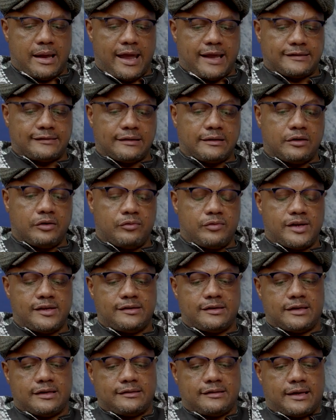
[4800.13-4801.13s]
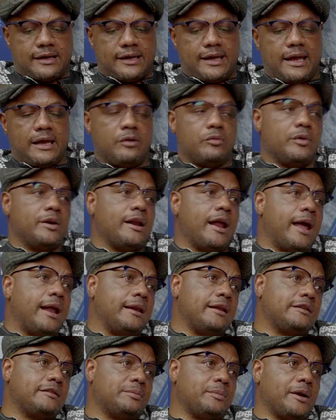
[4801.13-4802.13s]
I started reading it again when
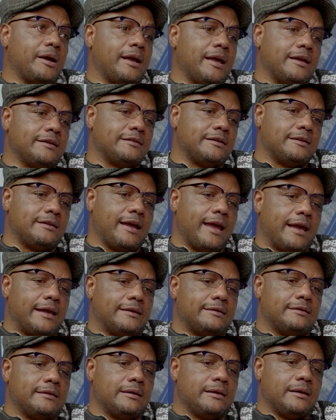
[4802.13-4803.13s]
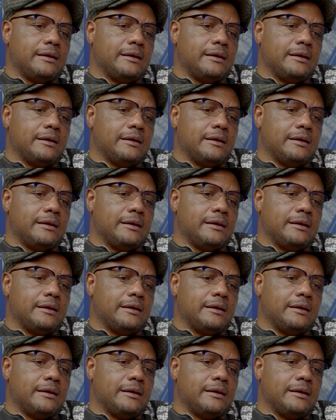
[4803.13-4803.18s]
Alex MacArthur died,